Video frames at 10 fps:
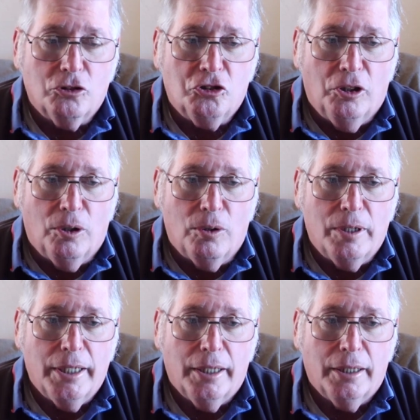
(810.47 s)

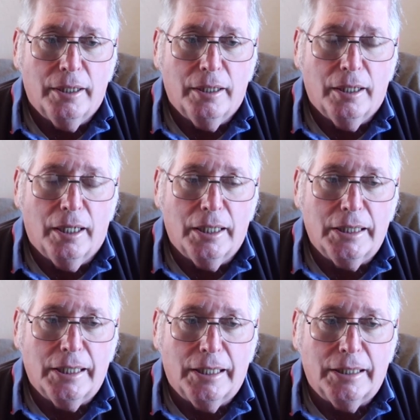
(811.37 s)
So
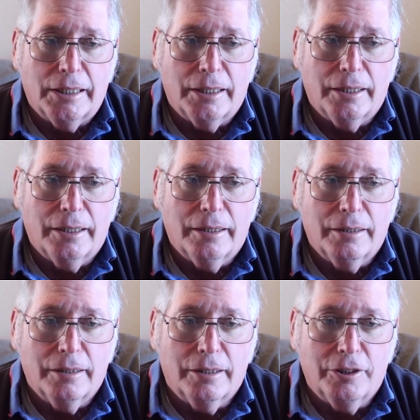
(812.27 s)

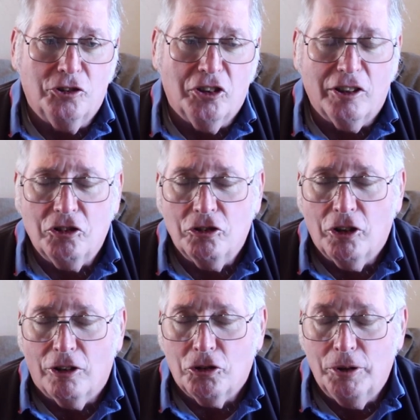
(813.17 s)
the citizens
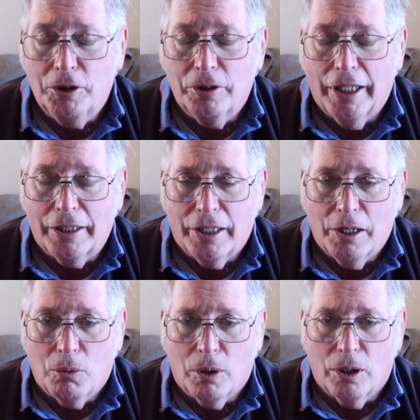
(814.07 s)
also knew that
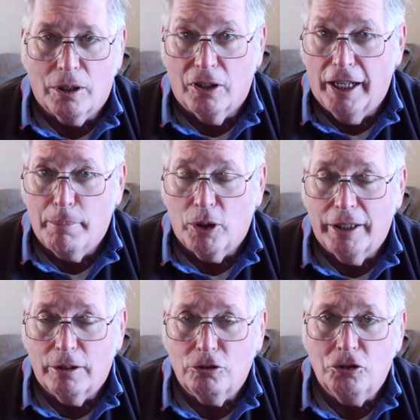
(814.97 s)
there were
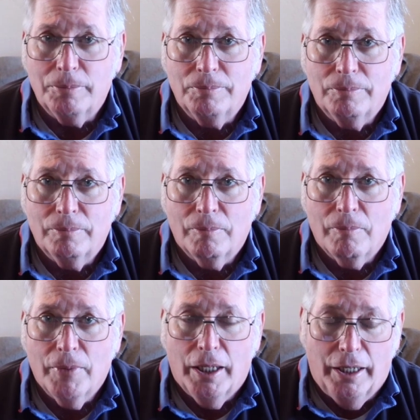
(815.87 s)
collaborators
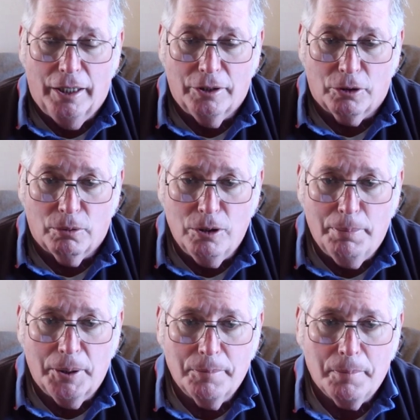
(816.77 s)
in the
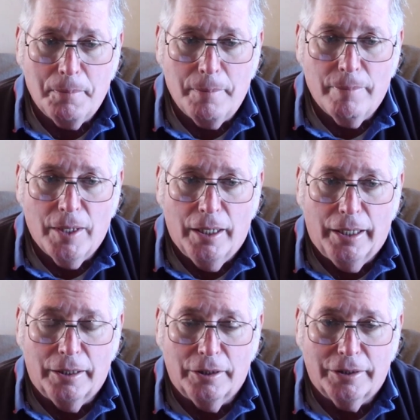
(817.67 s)
group,
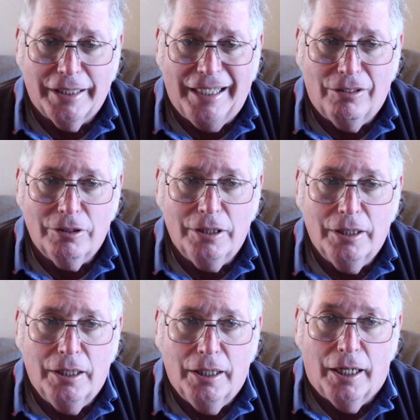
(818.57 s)
in the town.
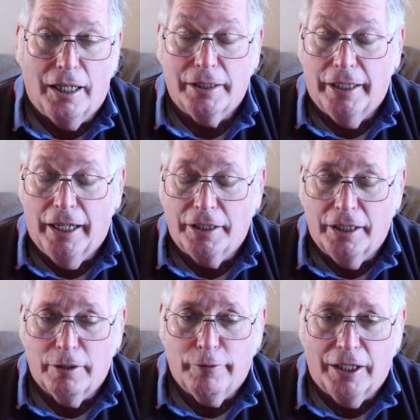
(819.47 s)
They
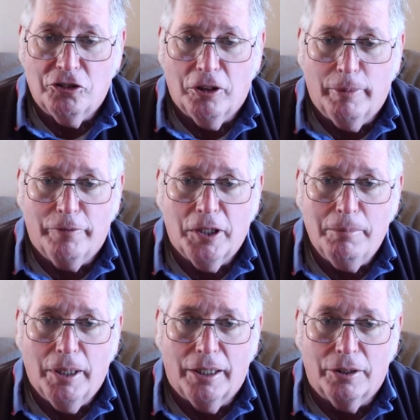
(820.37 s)
identified some of
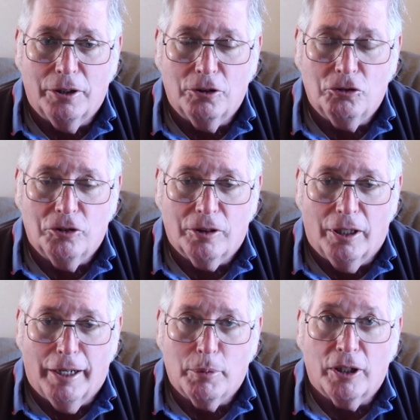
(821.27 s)
them, and those
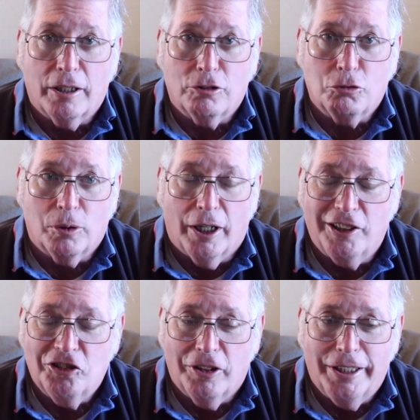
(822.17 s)
collaborators were
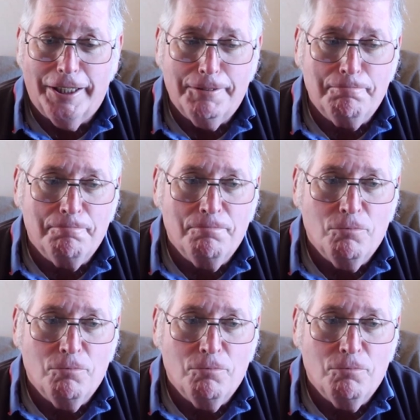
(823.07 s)
isolated